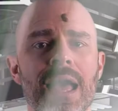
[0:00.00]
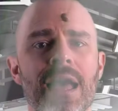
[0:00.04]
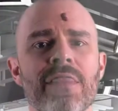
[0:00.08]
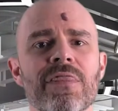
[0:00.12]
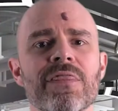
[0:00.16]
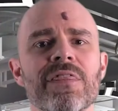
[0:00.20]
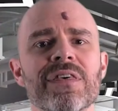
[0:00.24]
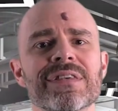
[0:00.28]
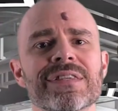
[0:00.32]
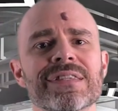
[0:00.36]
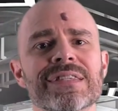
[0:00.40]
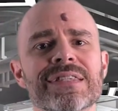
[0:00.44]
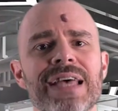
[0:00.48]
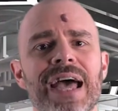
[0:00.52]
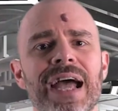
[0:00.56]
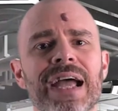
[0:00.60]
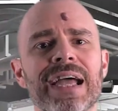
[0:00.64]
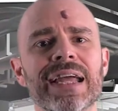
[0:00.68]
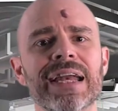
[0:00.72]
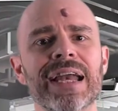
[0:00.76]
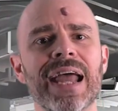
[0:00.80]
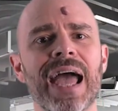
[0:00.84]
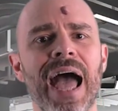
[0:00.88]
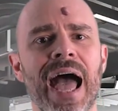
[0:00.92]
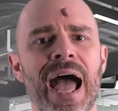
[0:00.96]
The
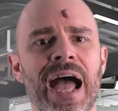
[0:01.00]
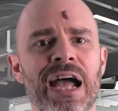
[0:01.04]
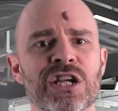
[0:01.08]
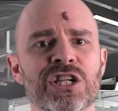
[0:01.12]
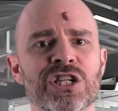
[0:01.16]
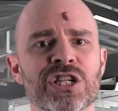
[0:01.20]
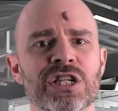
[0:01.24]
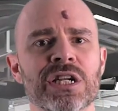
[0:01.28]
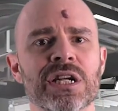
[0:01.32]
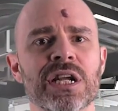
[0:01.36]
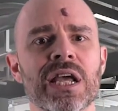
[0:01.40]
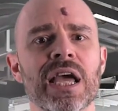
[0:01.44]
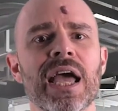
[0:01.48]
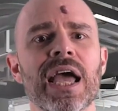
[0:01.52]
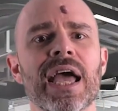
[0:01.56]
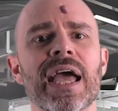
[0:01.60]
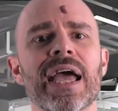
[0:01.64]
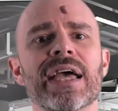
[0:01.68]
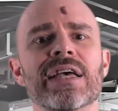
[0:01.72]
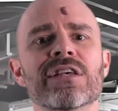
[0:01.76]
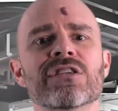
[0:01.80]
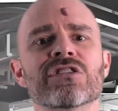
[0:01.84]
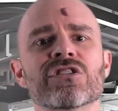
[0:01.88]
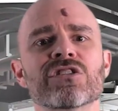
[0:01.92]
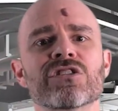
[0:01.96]
second action
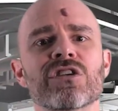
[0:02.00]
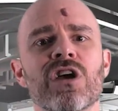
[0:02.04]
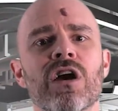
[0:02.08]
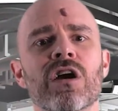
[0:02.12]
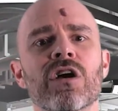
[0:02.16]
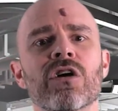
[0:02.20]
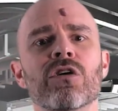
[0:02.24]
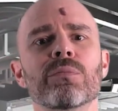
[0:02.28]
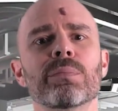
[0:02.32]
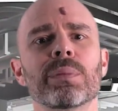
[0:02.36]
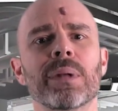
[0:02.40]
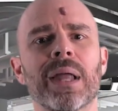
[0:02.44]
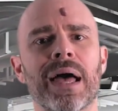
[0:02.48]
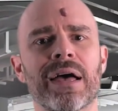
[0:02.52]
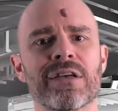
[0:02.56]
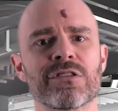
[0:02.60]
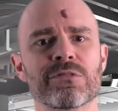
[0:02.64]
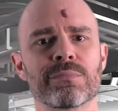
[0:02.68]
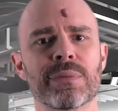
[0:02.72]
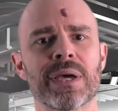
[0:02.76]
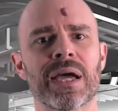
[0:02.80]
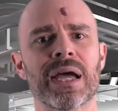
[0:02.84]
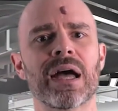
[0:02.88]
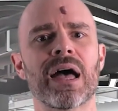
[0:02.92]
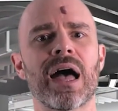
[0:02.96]
is
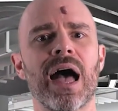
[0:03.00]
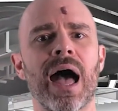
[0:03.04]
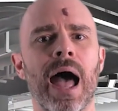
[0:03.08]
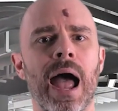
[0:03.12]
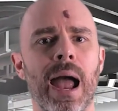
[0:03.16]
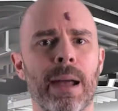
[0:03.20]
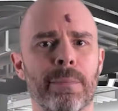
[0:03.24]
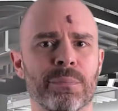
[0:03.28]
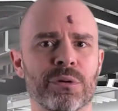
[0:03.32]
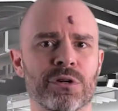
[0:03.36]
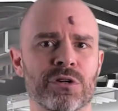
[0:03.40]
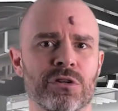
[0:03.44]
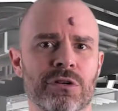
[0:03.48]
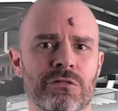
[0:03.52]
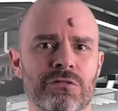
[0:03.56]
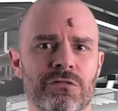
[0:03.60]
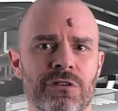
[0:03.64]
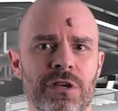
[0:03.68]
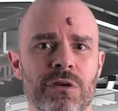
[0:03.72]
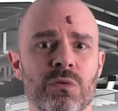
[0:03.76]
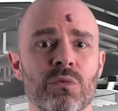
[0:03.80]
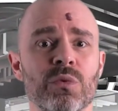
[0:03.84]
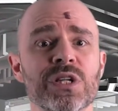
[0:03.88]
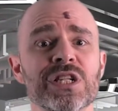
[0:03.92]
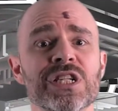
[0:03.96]
sarcoplasmic
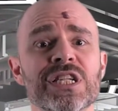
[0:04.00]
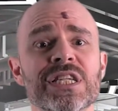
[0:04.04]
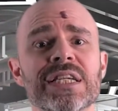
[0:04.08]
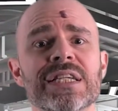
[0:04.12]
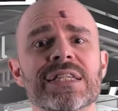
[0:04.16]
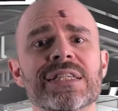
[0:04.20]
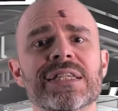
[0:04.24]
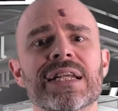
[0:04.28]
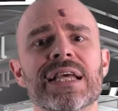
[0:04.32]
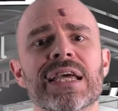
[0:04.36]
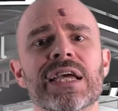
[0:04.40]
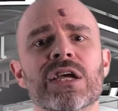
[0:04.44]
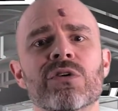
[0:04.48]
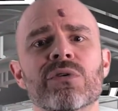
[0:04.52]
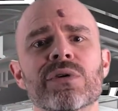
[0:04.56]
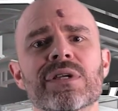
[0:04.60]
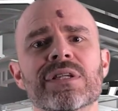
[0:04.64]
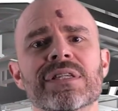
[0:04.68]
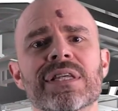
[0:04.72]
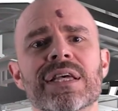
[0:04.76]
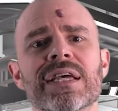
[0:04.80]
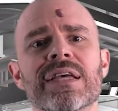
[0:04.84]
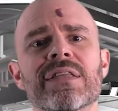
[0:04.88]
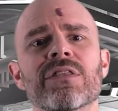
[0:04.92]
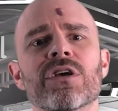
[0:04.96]
hypertrophy, which sees an
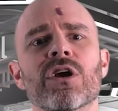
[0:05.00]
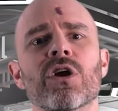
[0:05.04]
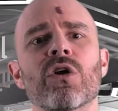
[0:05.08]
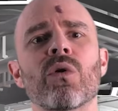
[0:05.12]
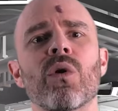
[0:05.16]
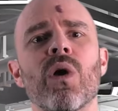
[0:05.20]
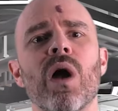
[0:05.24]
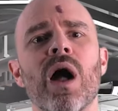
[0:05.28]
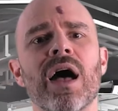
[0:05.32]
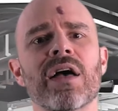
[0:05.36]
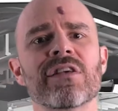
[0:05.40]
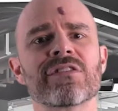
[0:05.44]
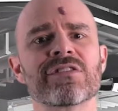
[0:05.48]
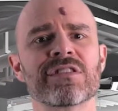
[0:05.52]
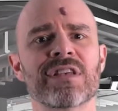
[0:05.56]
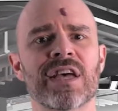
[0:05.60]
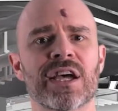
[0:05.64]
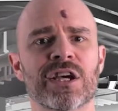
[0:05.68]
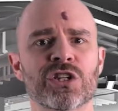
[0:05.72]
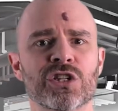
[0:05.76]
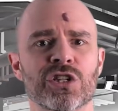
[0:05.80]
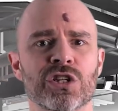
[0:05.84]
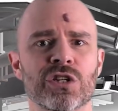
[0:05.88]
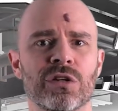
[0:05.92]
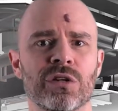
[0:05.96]
increase in the
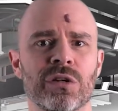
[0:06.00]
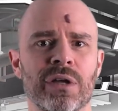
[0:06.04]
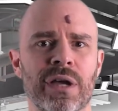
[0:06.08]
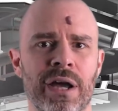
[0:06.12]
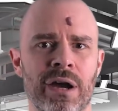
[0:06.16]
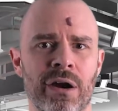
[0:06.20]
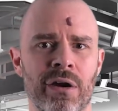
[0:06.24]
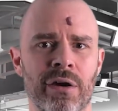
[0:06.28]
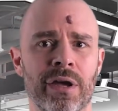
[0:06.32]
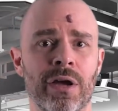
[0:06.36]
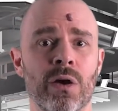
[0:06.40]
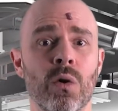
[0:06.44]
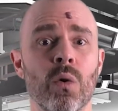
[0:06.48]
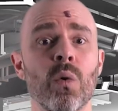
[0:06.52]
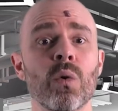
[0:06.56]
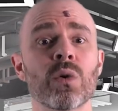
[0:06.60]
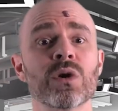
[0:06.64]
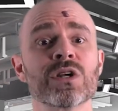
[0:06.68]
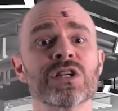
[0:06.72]
cross-sectional area or